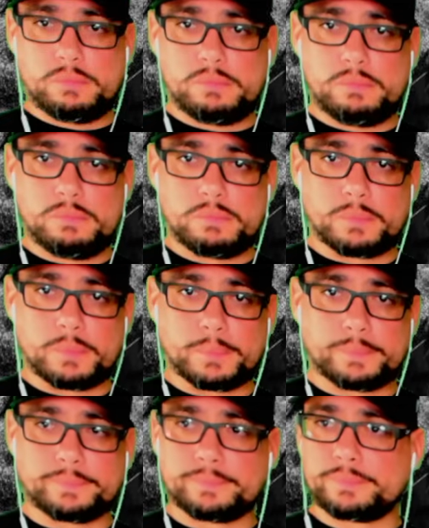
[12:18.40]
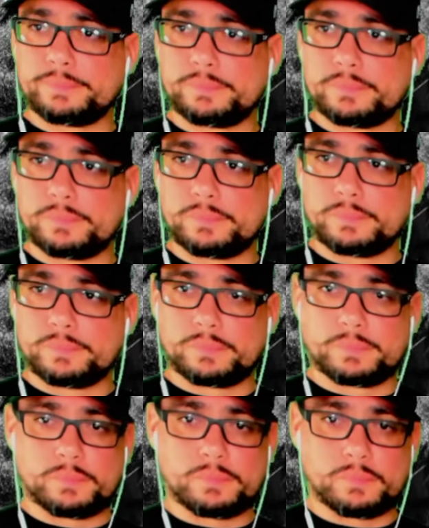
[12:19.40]

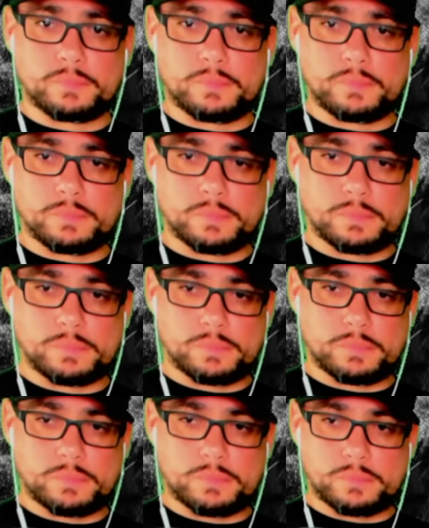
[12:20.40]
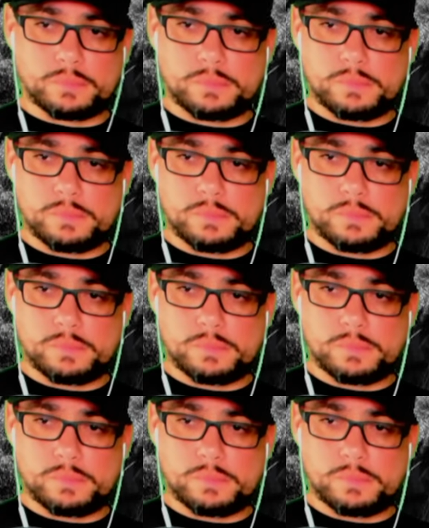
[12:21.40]
[no speech]